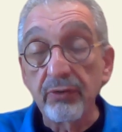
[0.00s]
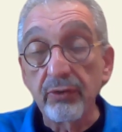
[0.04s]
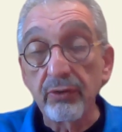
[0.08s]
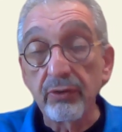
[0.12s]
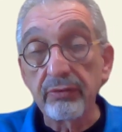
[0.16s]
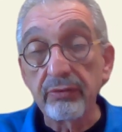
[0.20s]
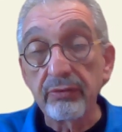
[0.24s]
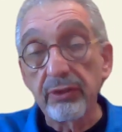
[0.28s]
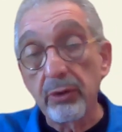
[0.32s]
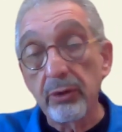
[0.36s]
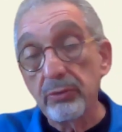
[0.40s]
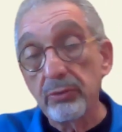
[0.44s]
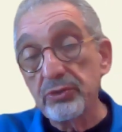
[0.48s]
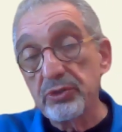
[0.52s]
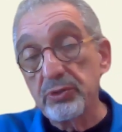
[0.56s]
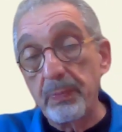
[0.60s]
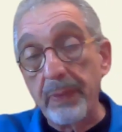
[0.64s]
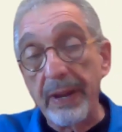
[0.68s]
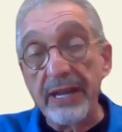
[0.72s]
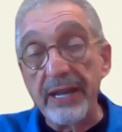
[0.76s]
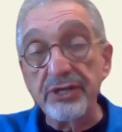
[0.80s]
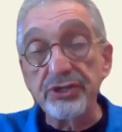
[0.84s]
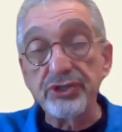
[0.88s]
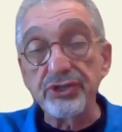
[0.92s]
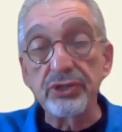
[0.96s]
For
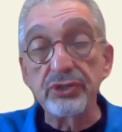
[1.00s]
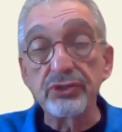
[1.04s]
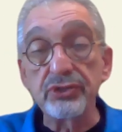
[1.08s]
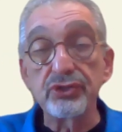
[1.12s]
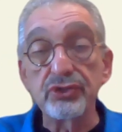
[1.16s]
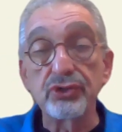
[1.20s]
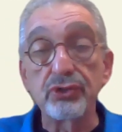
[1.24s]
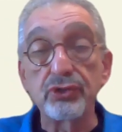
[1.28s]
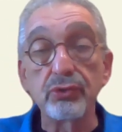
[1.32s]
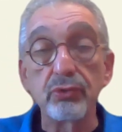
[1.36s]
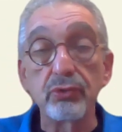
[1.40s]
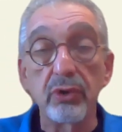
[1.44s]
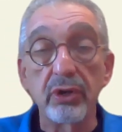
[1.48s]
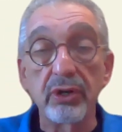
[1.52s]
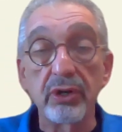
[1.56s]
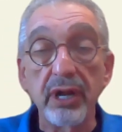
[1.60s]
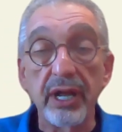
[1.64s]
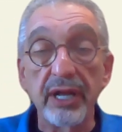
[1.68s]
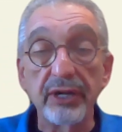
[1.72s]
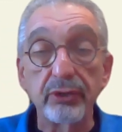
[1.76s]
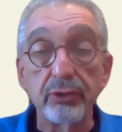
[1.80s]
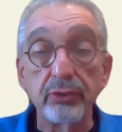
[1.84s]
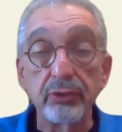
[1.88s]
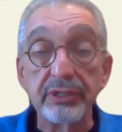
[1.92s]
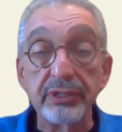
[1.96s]
those patients who are
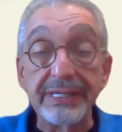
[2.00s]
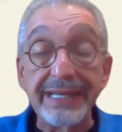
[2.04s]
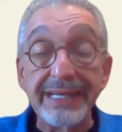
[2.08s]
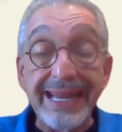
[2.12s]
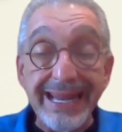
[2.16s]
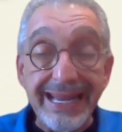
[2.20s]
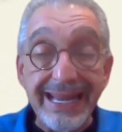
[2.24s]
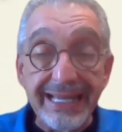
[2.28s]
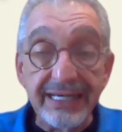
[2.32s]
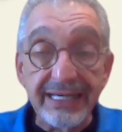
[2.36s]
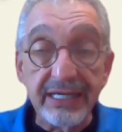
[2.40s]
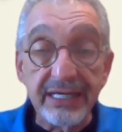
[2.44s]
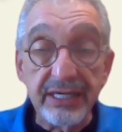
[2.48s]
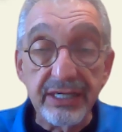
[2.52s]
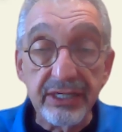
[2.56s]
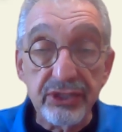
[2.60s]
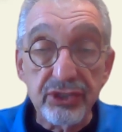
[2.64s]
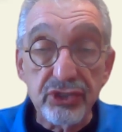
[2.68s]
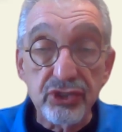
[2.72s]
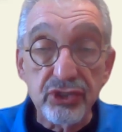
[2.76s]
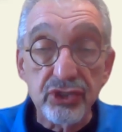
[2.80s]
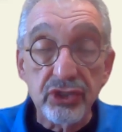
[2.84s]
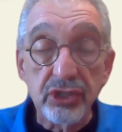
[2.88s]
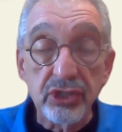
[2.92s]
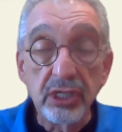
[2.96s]
not good
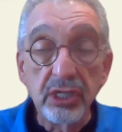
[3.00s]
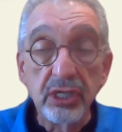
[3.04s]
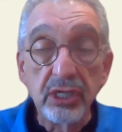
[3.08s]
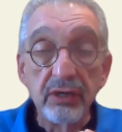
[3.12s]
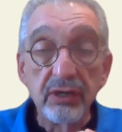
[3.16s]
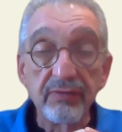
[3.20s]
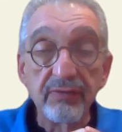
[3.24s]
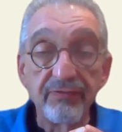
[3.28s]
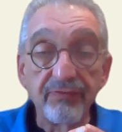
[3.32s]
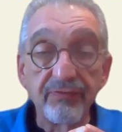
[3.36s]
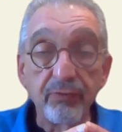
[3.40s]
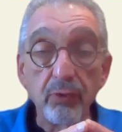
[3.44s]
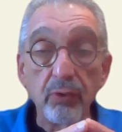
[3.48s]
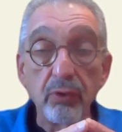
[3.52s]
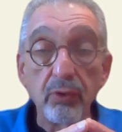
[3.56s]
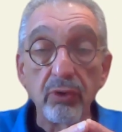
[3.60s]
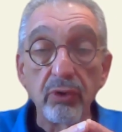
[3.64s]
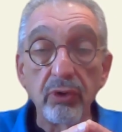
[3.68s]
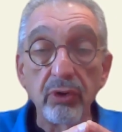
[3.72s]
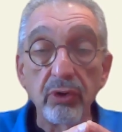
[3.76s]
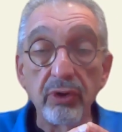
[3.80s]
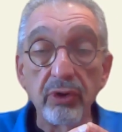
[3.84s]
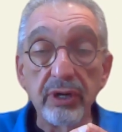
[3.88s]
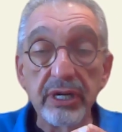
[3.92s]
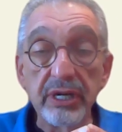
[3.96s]
candidates
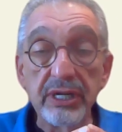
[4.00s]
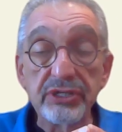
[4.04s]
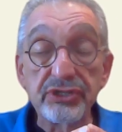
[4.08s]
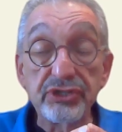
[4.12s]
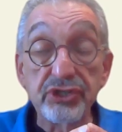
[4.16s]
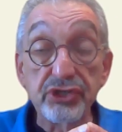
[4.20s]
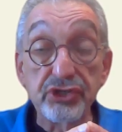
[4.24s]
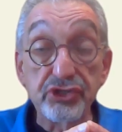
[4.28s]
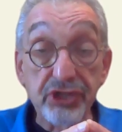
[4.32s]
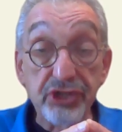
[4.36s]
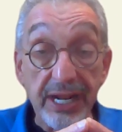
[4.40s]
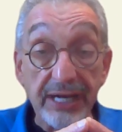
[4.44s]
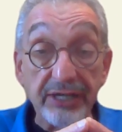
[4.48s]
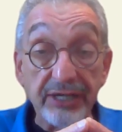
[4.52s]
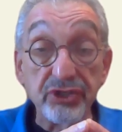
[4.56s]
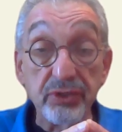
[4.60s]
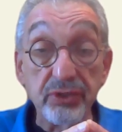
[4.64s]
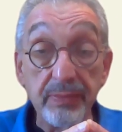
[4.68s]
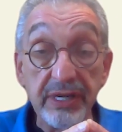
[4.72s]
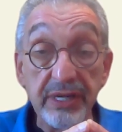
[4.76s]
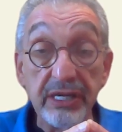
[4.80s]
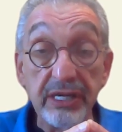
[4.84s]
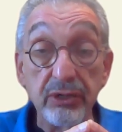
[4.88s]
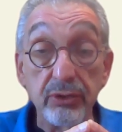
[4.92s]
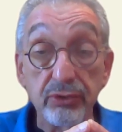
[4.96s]
for a
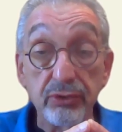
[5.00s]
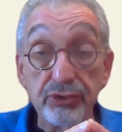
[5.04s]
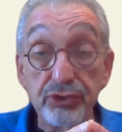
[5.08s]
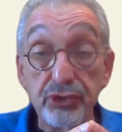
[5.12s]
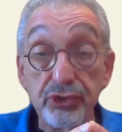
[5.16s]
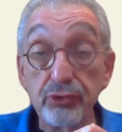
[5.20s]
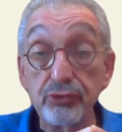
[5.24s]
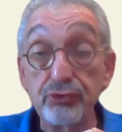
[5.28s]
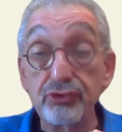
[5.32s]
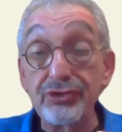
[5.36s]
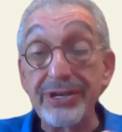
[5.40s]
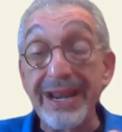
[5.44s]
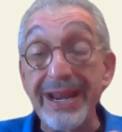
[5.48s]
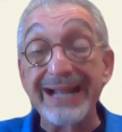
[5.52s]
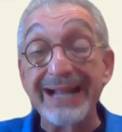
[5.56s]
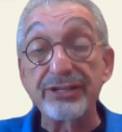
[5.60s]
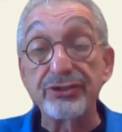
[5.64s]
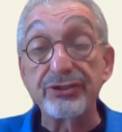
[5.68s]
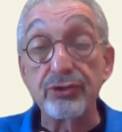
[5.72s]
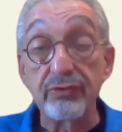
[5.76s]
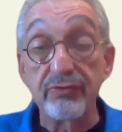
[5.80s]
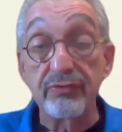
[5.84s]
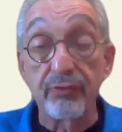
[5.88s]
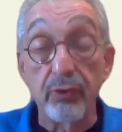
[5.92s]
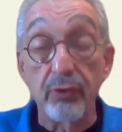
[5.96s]
cystectomy or choose
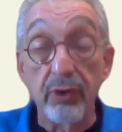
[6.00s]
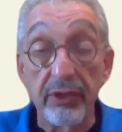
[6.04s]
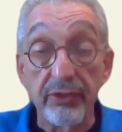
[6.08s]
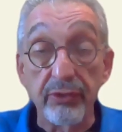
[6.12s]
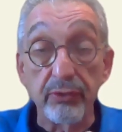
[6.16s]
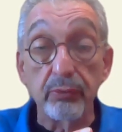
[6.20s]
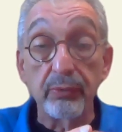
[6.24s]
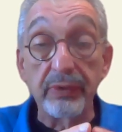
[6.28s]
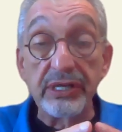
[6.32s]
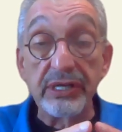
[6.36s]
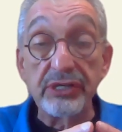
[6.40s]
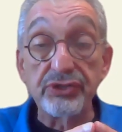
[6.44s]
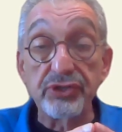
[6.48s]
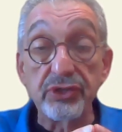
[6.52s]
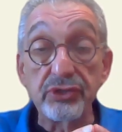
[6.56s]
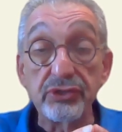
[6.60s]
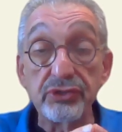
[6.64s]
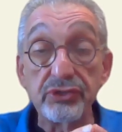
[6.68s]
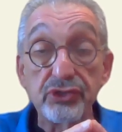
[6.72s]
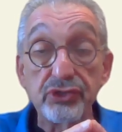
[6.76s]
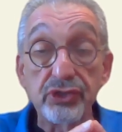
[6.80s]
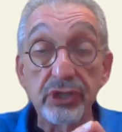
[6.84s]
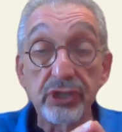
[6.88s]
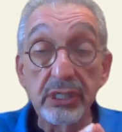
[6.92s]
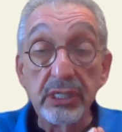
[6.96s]
not to for other
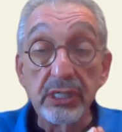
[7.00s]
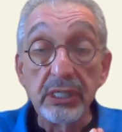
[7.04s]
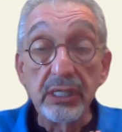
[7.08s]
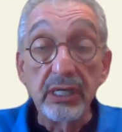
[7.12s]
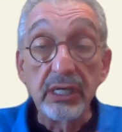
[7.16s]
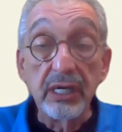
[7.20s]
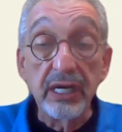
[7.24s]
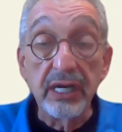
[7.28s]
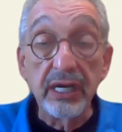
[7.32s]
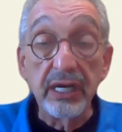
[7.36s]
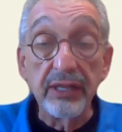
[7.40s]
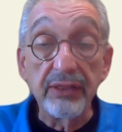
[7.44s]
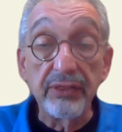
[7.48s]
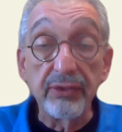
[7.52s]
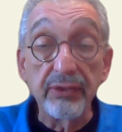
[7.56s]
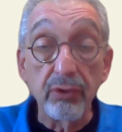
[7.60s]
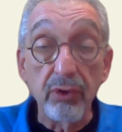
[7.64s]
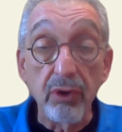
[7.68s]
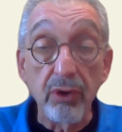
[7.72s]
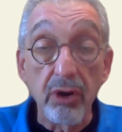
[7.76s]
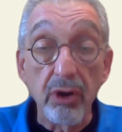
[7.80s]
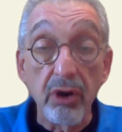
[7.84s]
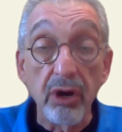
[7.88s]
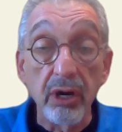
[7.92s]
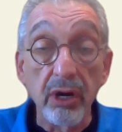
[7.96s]
reasons,
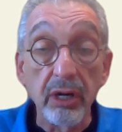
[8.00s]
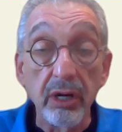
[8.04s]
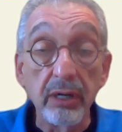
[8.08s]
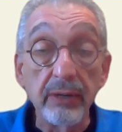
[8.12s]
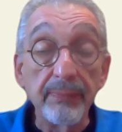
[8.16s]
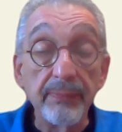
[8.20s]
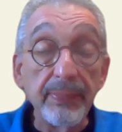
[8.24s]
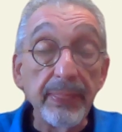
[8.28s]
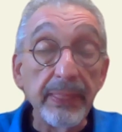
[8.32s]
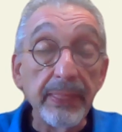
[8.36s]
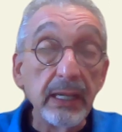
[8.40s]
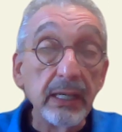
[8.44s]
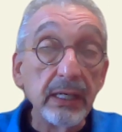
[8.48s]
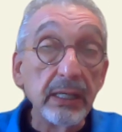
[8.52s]
there are